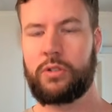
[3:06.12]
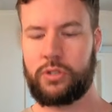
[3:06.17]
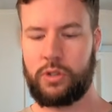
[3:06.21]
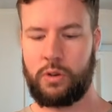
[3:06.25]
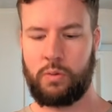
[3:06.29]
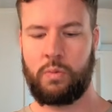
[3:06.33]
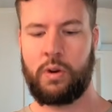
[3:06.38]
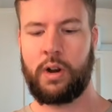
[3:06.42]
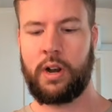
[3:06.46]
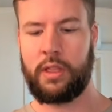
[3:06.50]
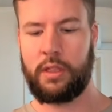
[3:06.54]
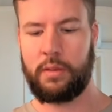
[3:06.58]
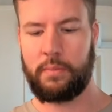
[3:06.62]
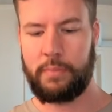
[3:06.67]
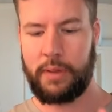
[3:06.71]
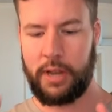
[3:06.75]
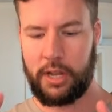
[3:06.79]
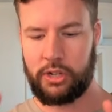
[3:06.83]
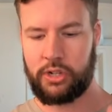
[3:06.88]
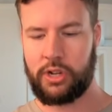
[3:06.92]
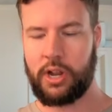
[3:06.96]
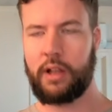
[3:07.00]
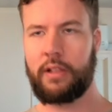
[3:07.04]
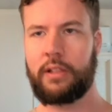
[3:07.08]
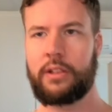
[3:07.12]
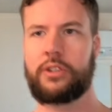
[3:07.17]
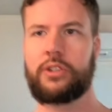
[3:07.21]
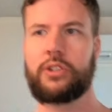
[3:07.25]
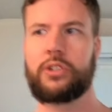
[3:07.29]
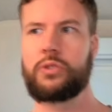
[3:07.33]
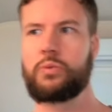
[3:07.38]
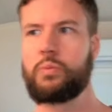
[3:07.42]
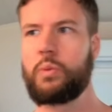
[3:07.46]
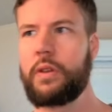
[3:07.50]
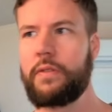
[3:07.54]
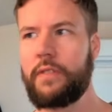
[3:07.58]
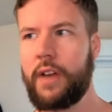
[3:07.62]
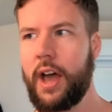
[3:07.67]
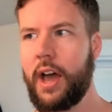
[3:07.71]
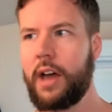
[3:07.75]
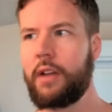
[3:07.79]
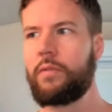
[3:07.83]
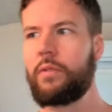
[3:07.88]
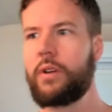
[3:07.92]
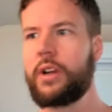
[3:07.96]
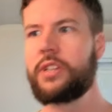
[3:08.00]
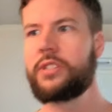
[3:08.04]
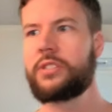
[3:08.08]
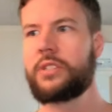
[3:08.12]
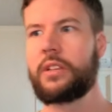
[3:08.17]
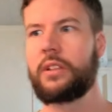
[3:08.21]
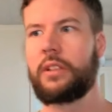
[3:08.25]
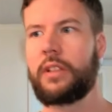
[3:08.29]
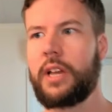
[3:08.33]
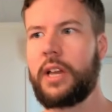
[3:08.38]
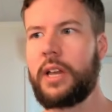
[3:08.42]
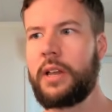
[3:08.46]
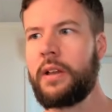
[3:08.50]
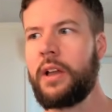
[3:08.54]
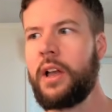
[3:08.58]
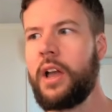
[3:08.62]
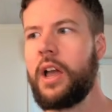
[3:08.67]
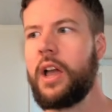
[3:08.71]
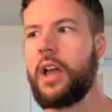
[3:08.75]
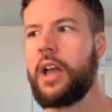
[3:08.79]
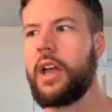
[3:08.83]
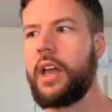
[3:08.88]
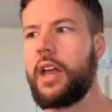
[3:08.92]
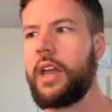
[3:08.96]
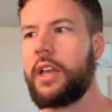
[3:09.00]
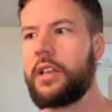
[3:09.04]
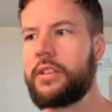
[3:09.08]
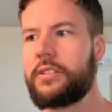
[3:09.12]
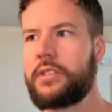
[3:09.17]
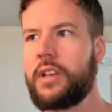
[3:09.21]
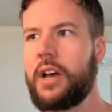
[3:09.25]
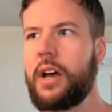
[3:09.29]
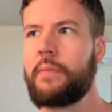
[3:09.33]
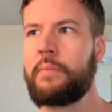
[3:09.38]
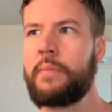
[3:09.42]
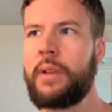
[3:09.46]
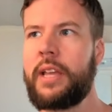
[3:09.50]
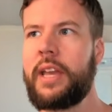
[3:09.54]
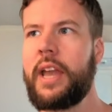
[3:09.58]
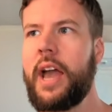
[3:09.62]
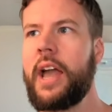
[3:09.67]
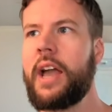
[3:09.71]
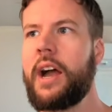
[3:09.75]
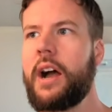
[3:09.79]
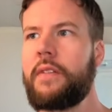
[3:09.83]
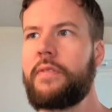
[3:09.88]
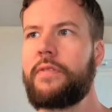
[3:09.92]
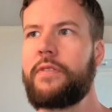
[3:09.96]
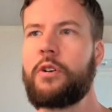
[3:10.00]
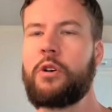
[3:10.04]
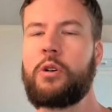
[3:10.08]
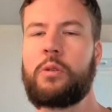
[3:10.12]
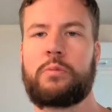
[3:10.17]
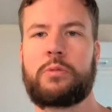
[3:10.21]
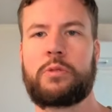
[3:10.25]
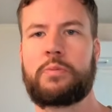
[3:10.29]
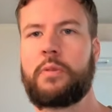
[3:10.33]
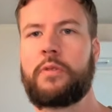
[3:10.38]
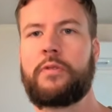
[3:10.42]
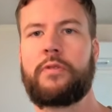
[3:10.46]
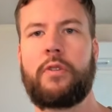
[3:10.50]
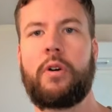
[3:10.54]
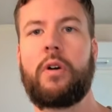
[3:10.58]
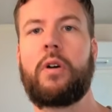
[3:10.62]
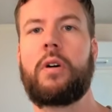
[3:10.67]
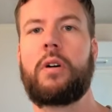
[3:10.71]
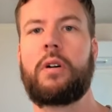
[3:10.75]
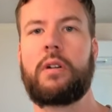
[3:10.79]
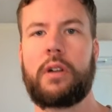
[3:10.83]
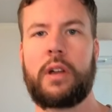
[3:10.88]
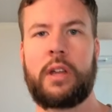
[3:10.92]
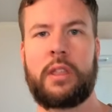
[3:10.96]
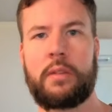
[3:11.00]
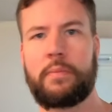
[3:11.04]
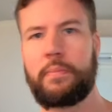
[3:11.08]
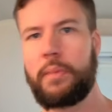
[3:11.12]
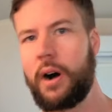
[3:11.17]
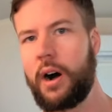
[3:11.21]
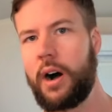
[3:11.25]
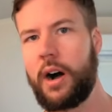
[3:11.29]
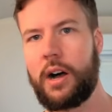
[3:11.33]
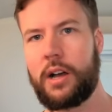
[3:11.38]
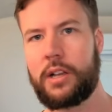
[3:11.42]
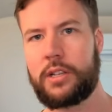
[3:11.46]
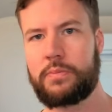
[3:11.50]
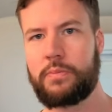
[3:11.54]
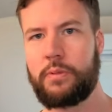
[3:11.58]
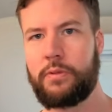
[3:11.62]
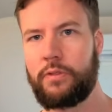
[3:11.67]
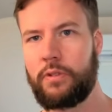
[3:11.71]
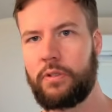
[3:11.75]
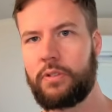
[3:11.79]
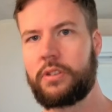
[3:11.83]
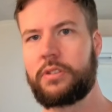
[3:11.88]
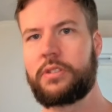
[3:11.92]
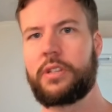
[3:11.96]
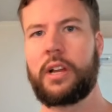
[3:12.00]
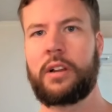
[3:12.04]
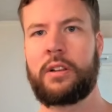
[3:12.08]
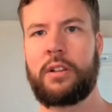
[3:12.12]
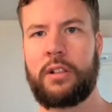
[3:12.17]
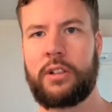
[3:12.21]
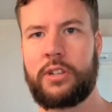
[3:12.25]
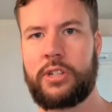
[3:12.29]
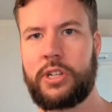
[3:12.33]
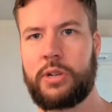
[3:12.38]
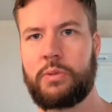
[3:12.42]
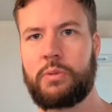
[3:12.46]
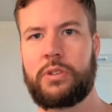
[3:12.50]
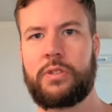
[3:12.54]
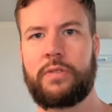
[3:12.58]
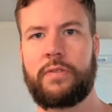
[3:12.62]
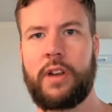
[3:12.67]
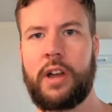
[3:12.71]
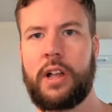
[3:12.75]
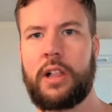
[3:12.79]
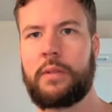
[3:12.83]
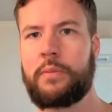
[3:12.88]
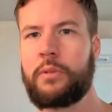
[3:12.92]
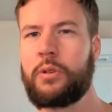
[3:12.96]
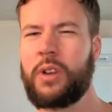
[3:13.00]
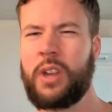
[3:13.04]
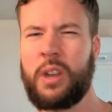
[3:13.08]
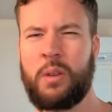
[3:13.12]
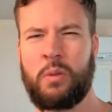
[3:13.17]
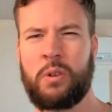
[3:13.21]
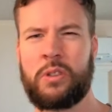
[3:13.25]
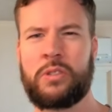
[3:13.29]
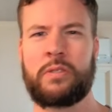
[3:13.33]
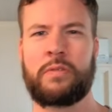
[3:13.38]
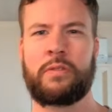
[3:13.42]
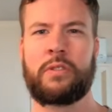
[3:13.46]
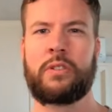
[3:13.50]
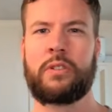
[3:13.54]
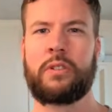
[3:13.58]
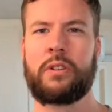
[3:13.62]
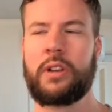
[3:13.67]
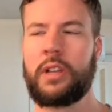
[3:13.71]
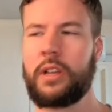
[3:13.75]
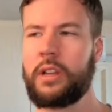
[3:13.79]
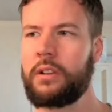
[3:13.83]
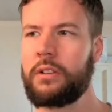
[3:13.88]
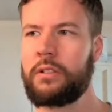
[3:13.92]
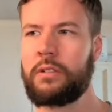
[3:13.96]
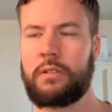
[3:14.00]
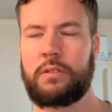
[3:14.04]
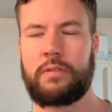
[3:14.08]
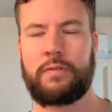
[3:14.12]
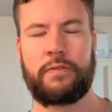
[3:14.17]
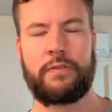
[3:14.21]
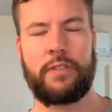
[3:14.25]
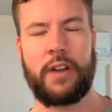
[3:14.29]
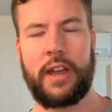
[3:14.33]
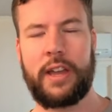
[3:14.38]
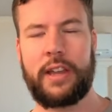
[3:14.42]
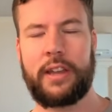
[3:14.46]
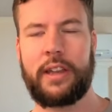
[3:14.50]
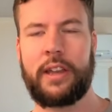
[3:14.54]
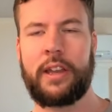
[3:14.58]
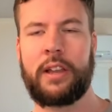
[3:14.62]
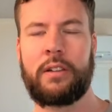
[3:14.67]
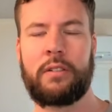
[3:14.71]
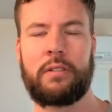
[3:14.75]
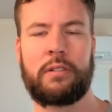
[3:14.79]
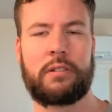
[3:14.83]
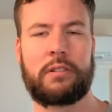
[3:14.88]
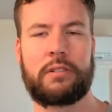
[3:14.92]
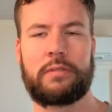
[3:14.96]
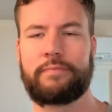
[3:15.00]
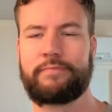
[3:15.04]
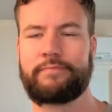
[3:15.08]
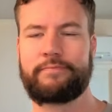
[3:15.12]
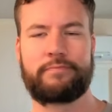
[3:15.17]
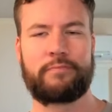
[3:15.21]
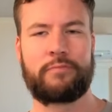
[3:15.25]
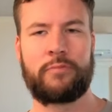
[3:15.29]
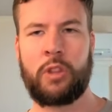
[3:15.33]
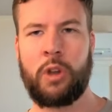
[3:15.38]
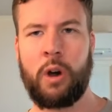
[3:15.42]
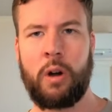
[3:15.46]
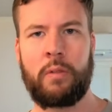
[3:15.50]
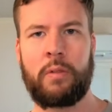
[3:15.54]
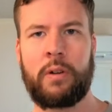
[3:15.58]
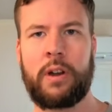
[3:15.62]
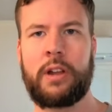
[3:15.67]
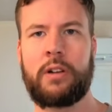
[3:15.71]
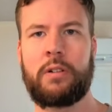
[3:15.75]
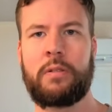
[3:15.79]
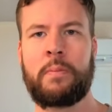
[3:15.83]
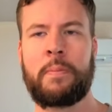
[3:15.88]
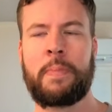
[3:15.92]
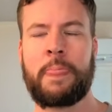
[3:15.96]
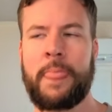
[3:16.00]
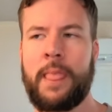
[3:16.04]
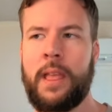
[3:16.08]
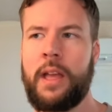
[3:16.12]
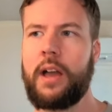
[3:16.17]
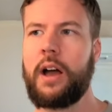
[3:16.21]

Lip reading: So one of the big challenges we've had recently is many AI films in the past, before this technology was available, it wasn't good. It looked fake. It looked not real.